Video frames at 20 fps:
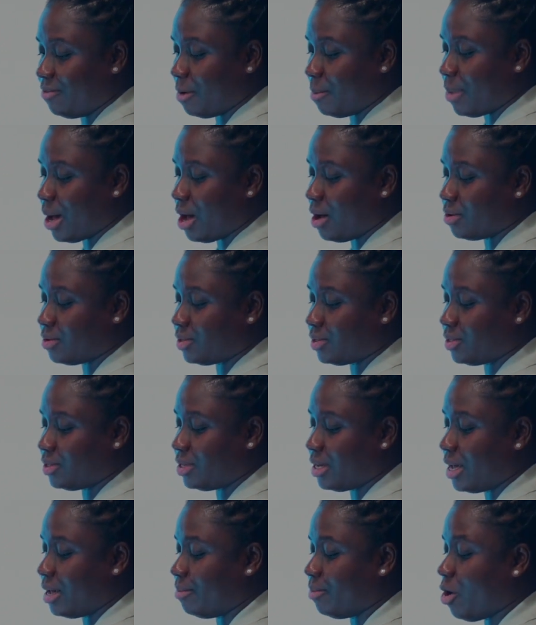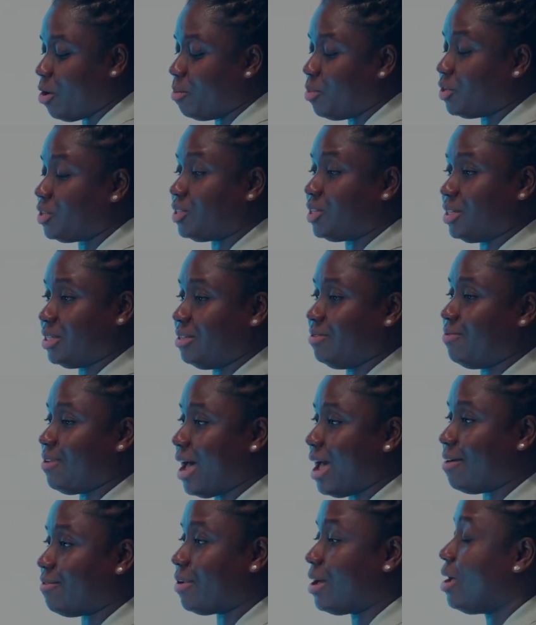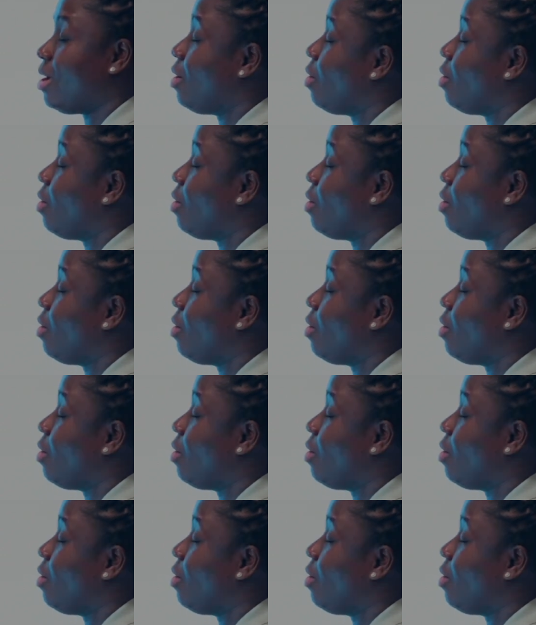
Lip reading: of about almost 65,